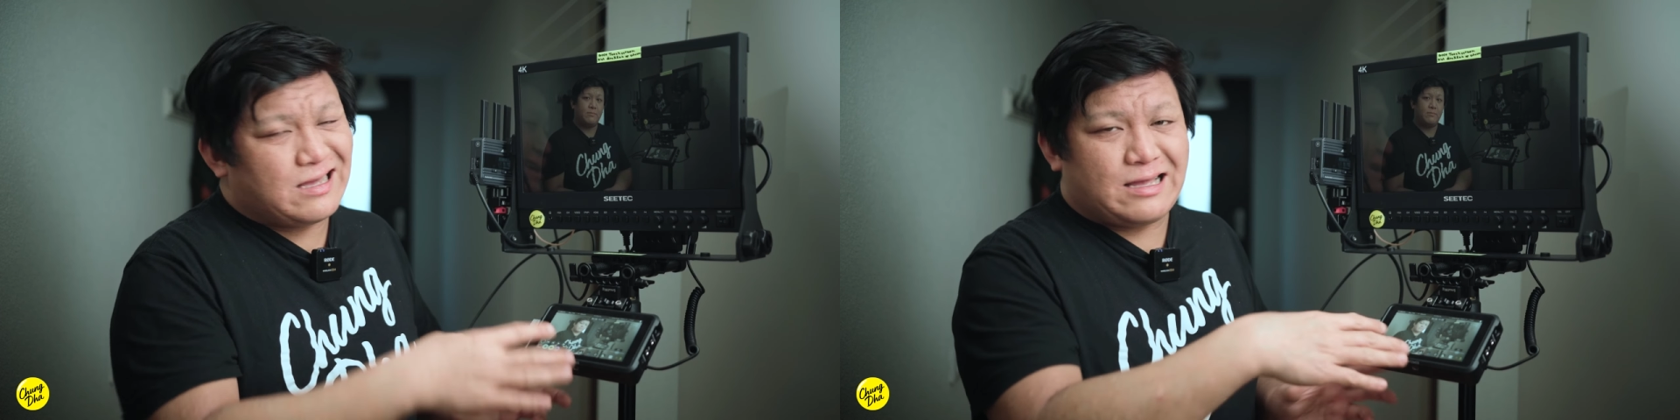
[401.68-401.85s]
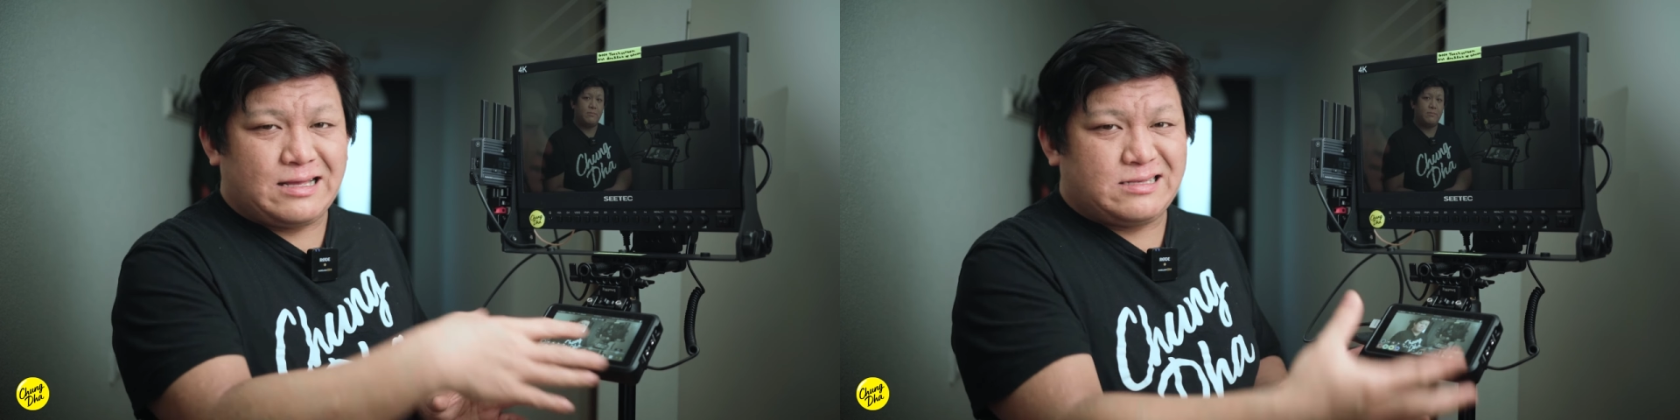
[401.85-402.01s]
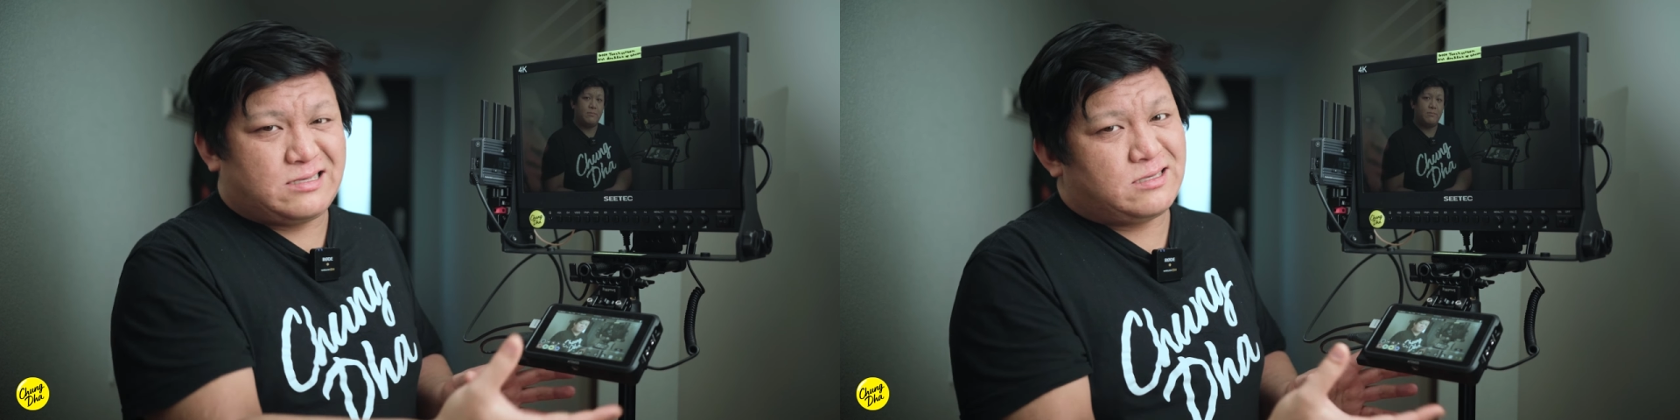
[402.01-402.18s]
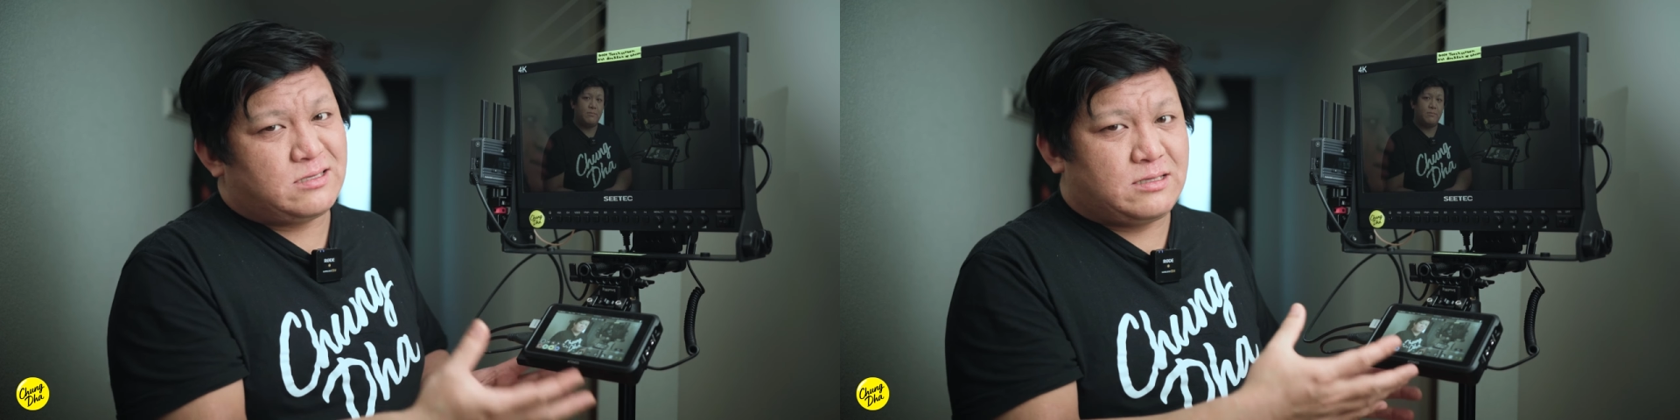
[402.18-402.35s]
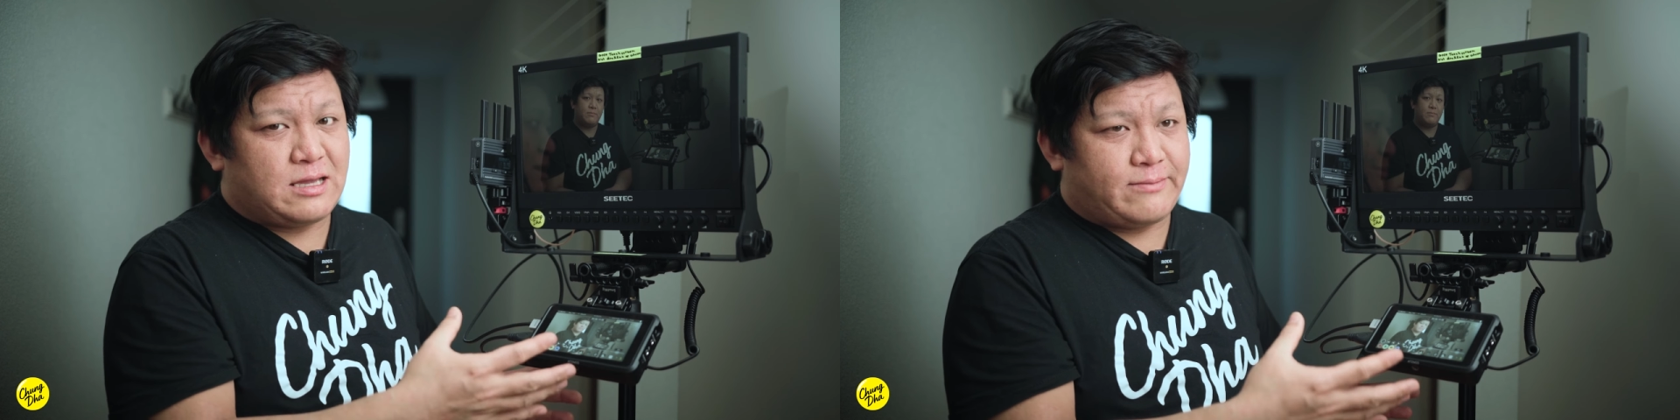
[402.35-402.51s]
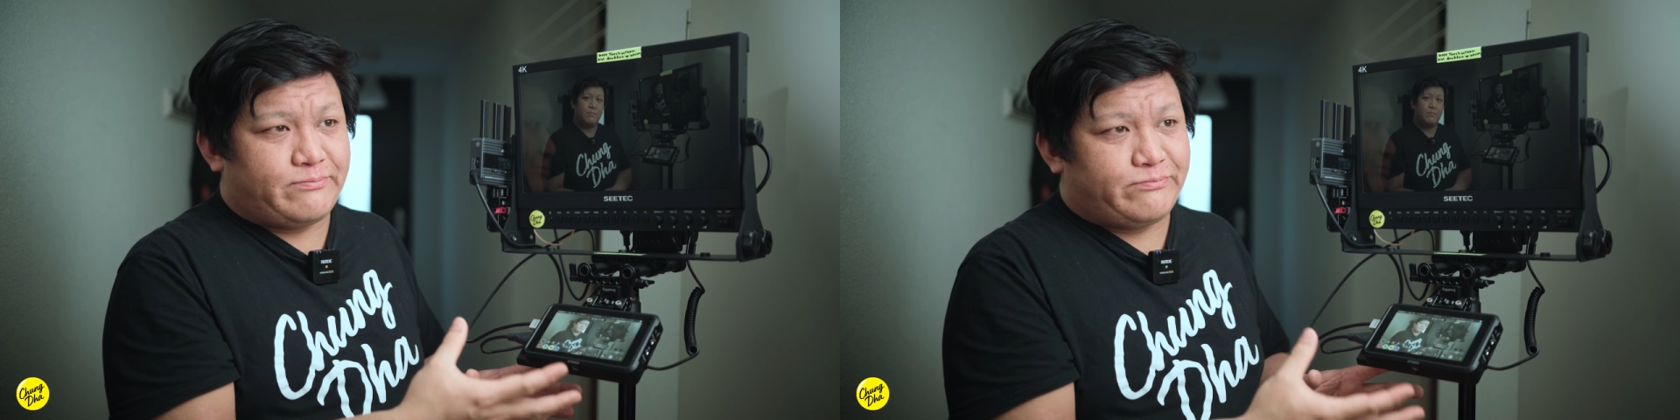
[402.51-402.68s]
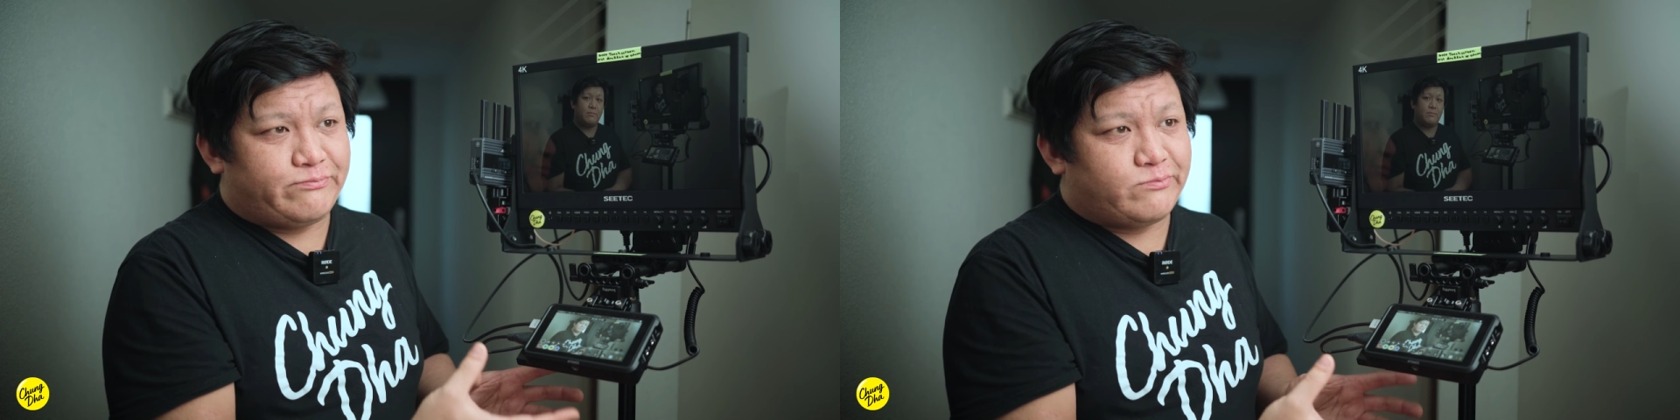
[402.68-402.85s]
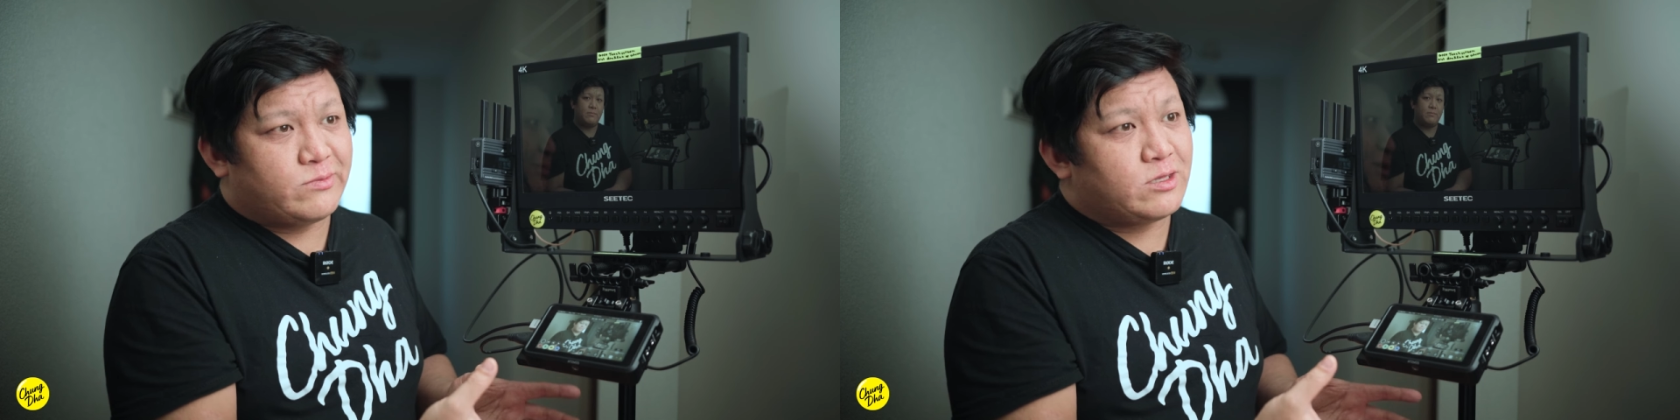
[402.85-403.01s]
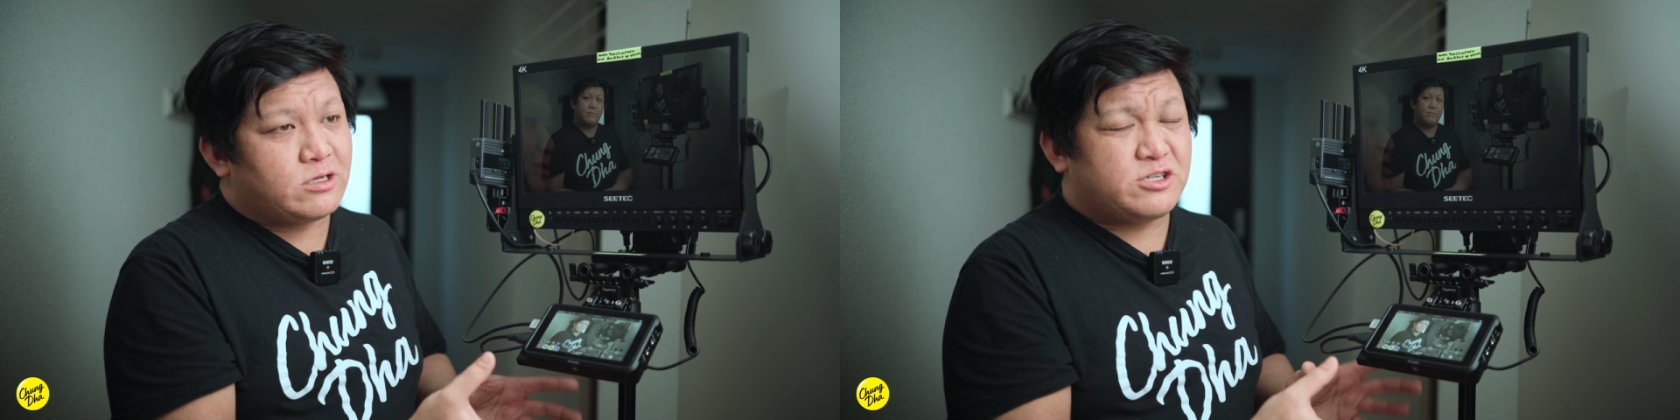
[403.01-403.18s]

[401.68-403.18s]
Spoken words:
And yeah, the